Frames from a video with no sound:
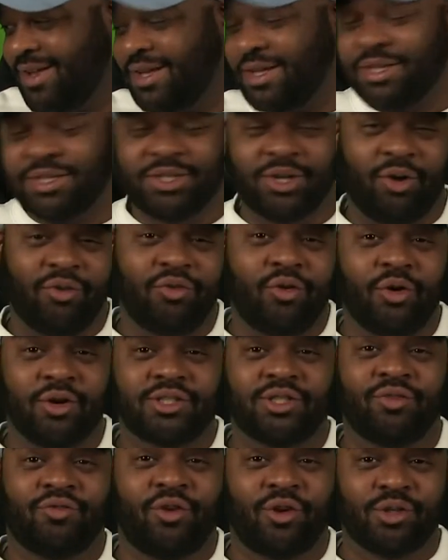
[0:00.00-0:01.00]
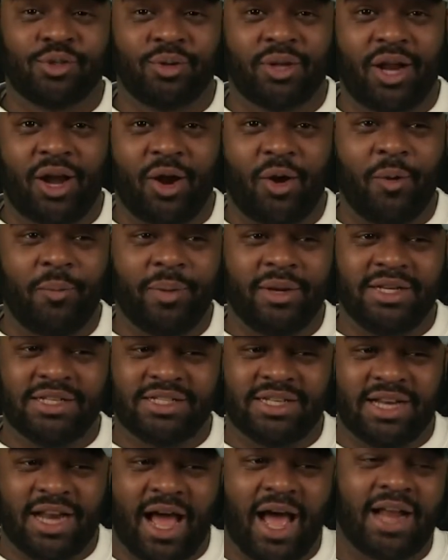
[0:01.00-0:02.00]
So of course the first one that I opened is
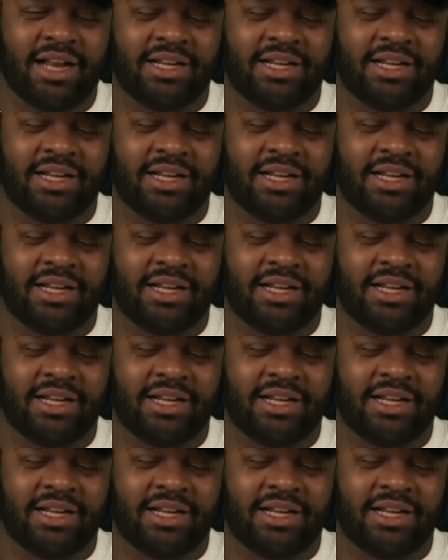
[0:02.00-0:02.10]
not